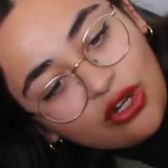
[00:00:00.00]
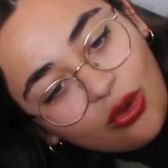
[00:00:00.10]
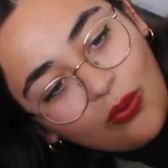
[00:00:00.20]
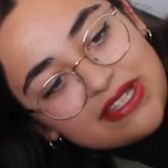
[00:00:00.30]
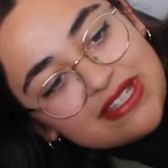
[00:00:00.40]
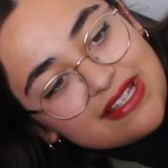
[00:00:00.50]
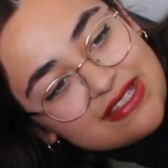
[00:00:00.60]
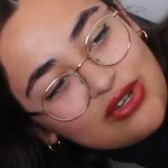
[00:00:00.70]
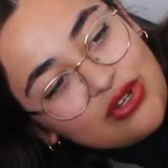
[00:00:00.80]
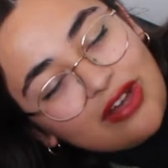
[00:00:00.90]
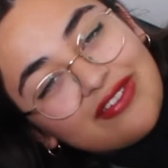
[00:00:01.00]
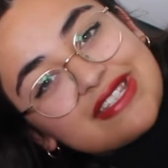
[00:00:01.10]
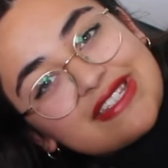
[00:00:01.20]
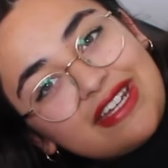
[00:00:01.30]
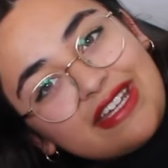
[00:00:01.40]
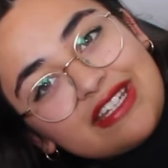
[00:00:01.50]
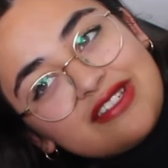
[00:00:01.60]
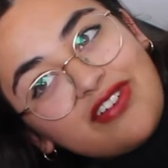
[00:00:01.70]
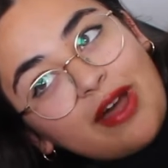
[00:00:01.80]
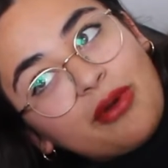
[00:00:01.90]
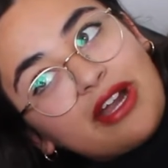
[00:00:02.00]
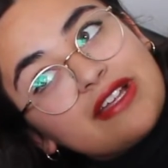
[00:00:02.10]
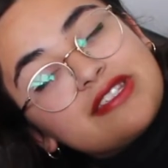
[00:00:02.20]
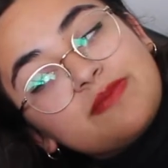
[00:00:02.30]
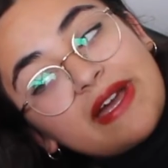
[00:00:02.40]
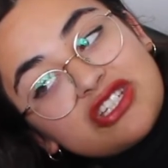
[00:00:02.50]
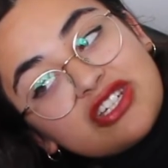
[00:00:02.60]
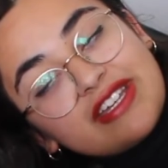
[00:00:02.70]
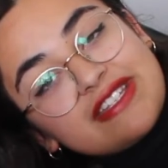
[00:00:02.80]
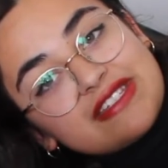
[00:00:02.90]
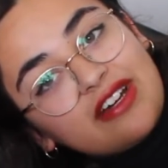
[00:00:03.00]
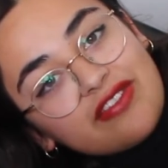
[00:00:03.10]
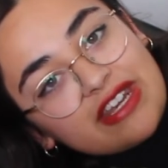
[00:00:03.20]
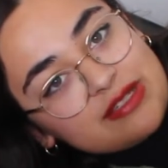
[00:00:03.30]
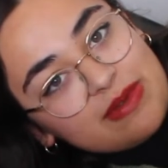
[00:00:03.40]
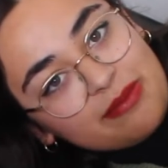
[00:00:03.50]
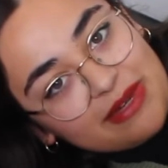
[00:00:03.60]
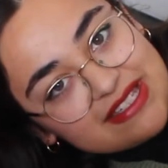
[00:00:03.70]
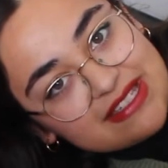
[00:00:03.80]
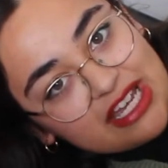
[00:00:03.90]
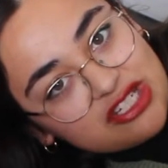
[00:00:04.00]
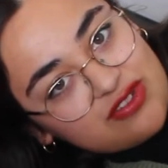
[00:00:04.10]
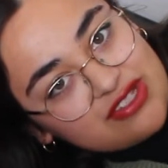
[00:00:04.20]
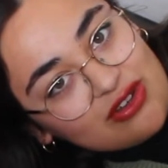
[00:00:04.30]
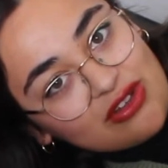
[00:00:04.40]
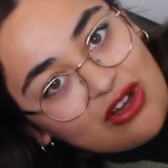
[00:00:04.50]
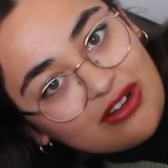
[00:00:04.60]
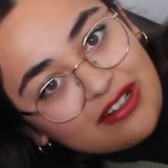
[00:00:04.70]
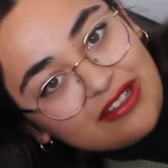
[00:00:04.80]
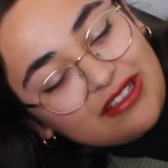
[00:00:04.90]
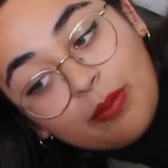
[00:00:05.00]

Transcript: always get so nervous cutting into fabric, especially stuff that has been in my stash for so long.